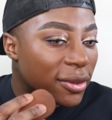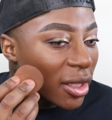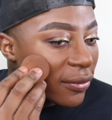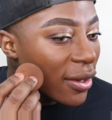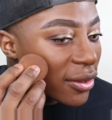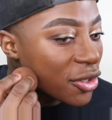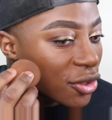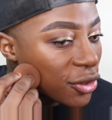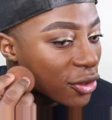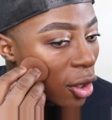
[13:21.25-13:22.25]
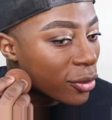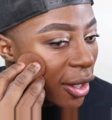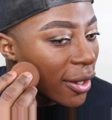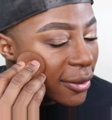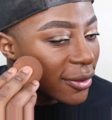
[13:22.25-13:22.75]
This foundation's so
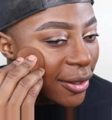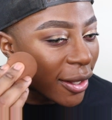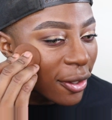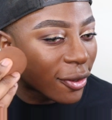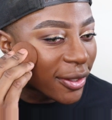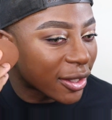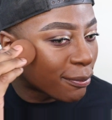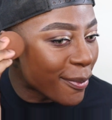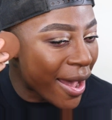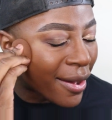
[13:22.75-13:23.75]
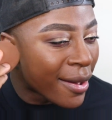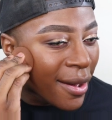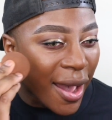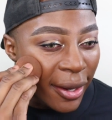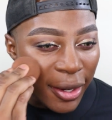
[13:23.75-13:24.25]
nice. I like it because it's matte.
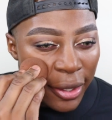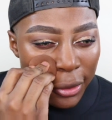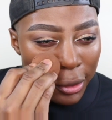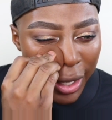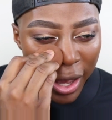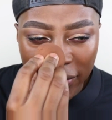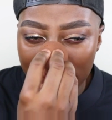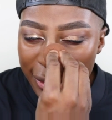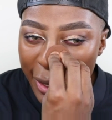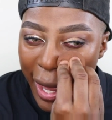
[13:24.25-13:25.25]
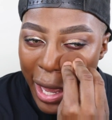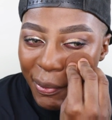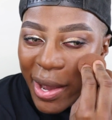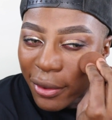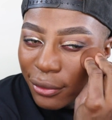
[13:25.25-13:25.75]
And in the UK, I think it's like
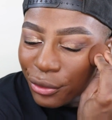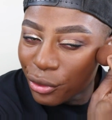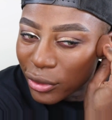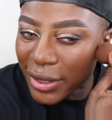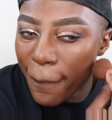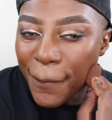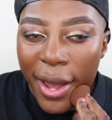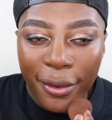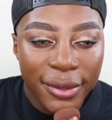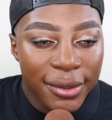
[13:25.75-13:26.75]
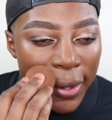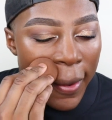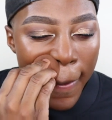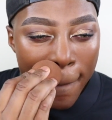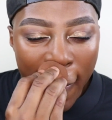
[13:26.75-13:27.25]
£8 or £10.
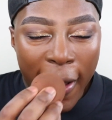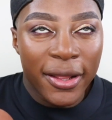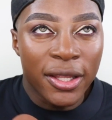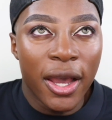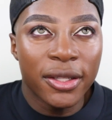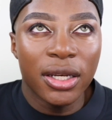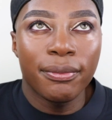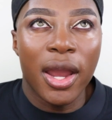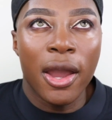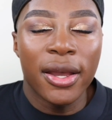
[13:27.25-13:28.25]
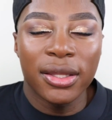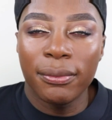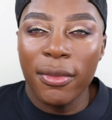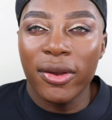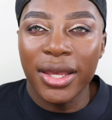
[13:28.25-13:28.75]
But I heard in
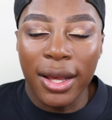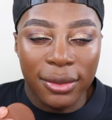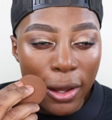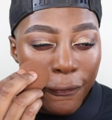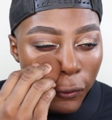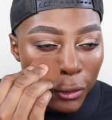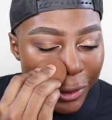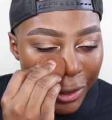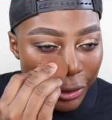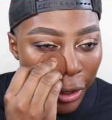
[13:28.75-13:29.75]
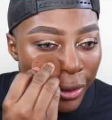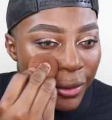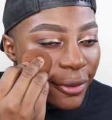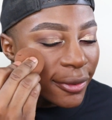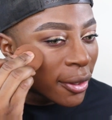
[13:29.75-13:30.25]
America it's like
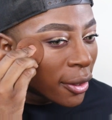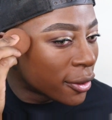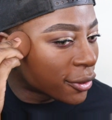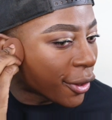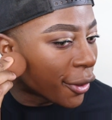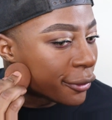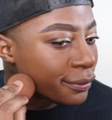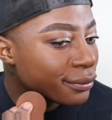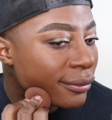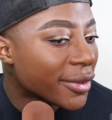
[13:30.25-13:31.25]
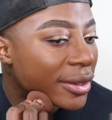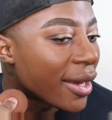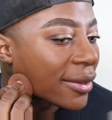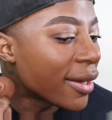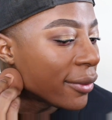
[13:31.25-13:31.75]
$14. So
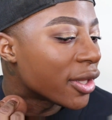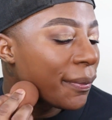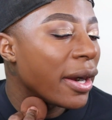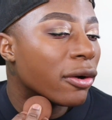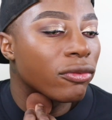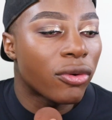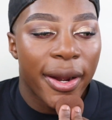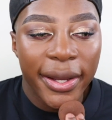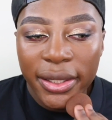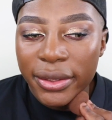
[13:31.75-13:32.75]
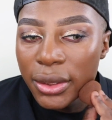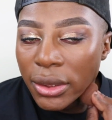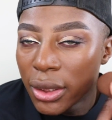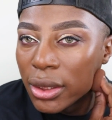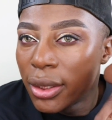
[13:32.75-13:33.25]
that sounds about right.
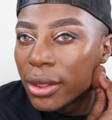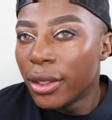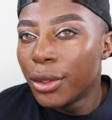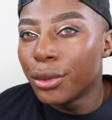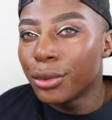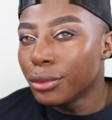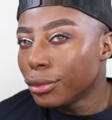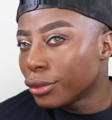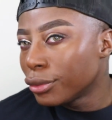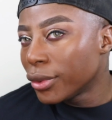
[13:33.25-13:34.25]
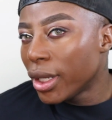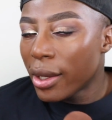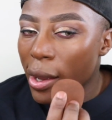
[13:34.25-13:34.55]
Ooh.